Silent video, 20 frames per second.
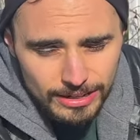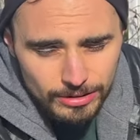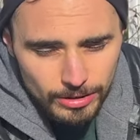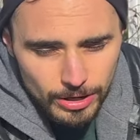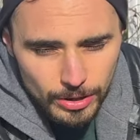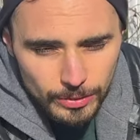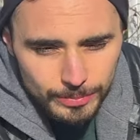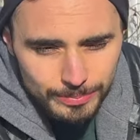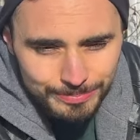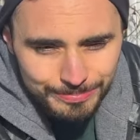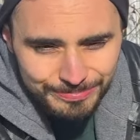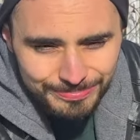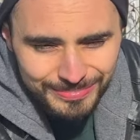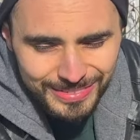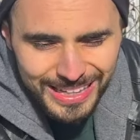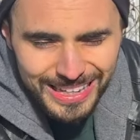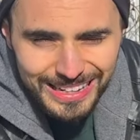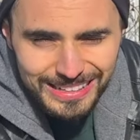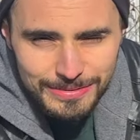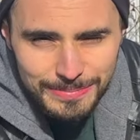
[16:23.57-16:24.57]
grow.
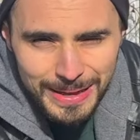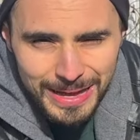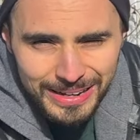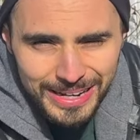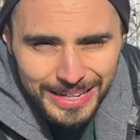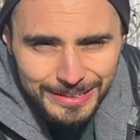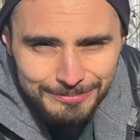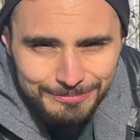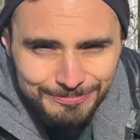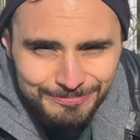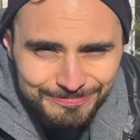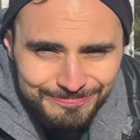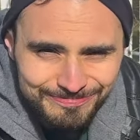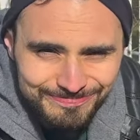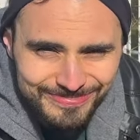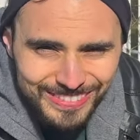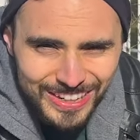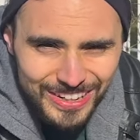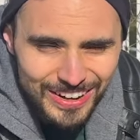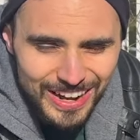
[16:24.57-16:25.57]
And that's about it.
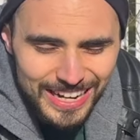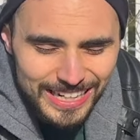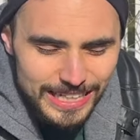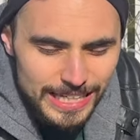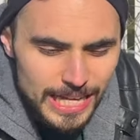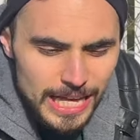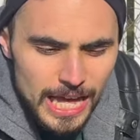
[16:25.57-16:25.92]
Alrighty,